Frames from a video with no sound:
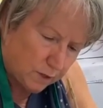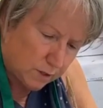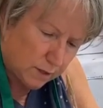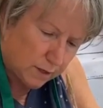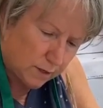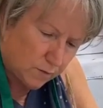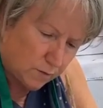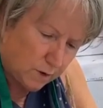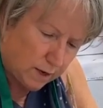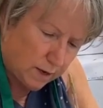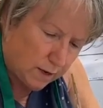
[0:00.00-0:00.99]
brush get
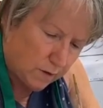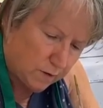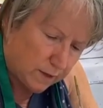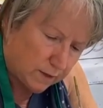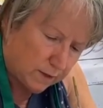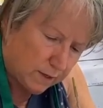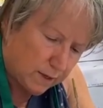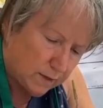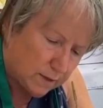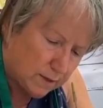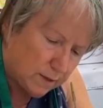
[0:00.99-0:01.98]
right on that
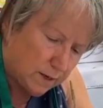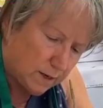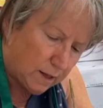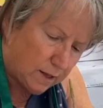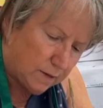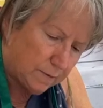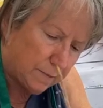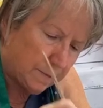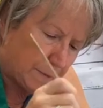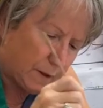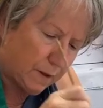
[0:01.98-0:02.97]
CNC line.
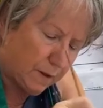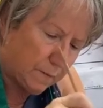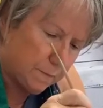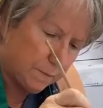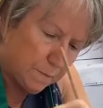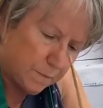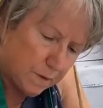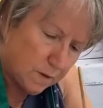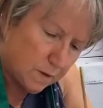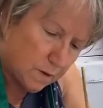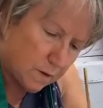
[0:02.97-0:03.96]
Okay.
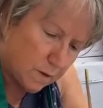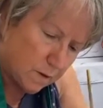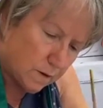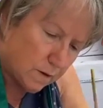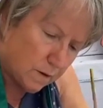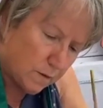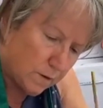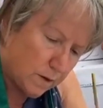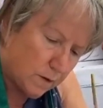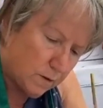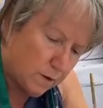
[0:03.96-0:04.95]
There
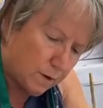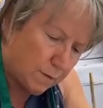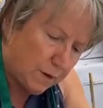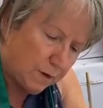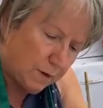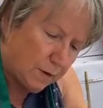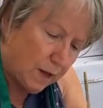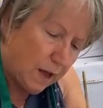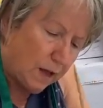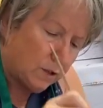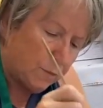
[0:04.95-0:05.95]
we go. I'm not
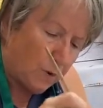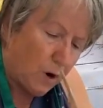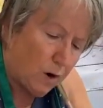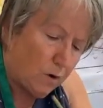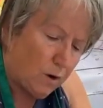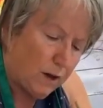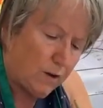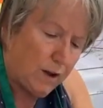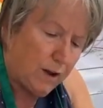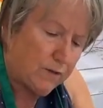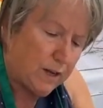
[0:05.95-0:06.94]
going to... Tomorrow
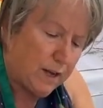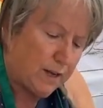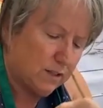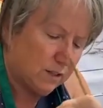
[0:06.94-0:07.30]
I'll have to